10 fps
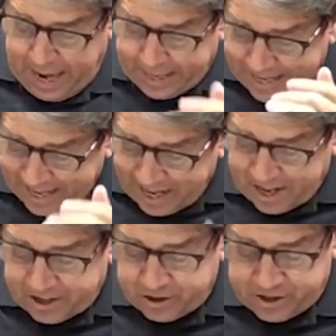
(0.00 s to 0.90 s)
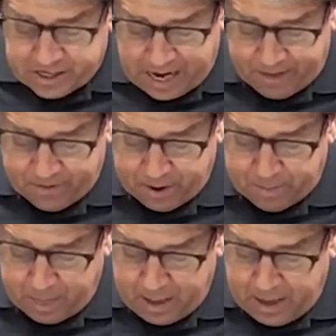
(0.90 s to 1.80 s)
and he cannot understand
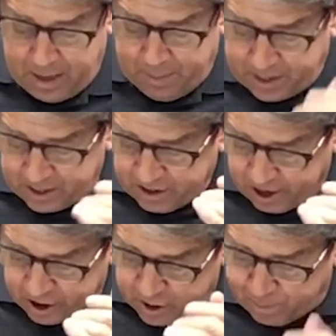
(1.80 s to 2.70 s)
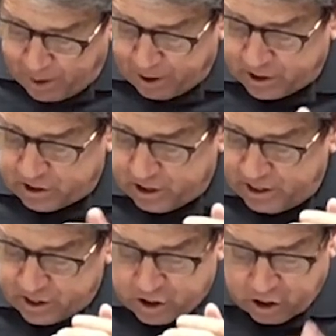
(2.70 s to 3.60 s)
them, because they are
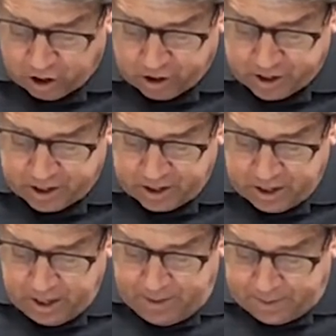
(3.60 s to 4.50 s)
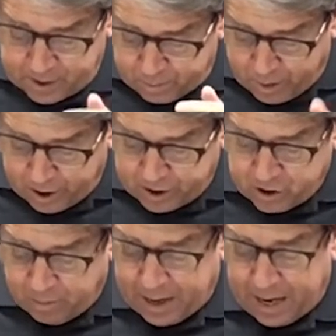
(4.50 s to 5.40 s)
spiritually discerned. The
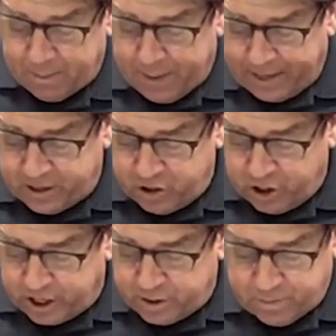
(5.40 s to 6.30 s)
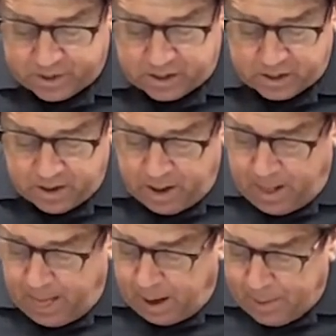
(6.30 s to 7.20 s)
spiritual man makes judgments
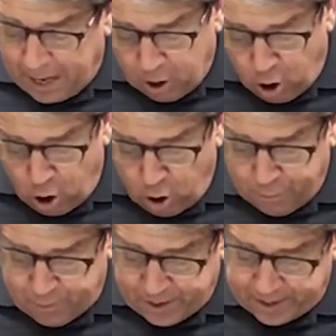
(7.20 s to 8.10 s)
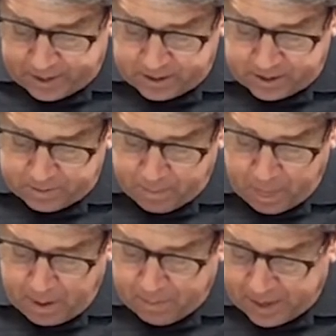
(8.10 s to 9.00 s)
about all things,
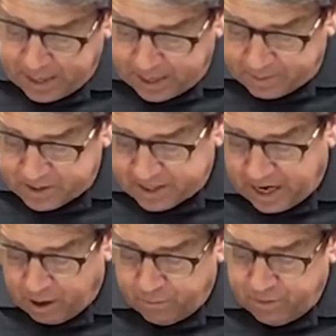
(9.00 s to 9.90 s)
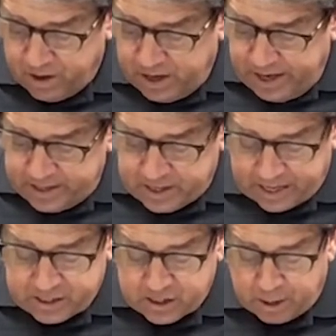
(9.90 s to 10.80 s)
but he himself is
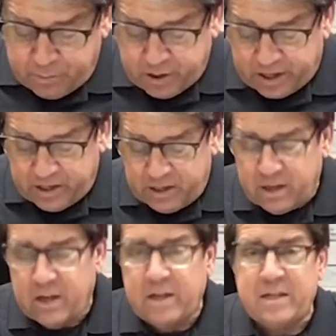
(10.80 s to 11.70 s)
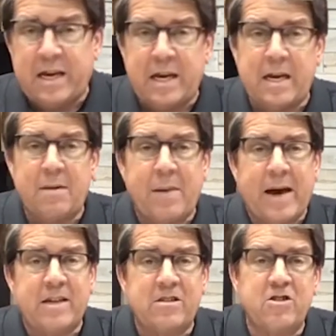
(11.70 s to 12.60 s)
not subject to any
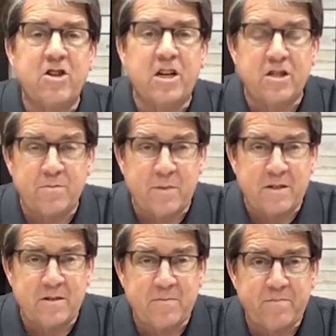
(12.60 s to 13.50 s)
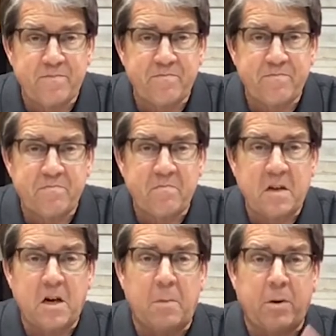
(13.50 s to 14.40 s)
man's judgment.
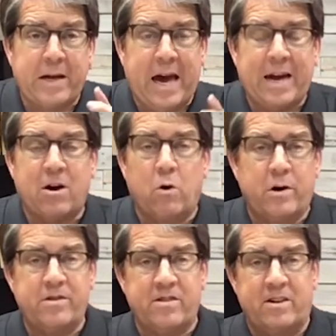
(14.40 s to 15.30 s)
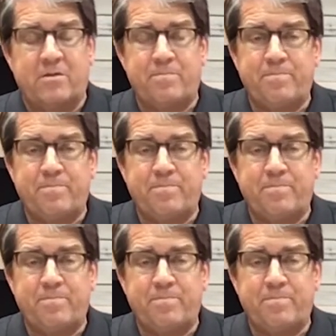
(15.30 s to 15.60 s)
A couple categories there.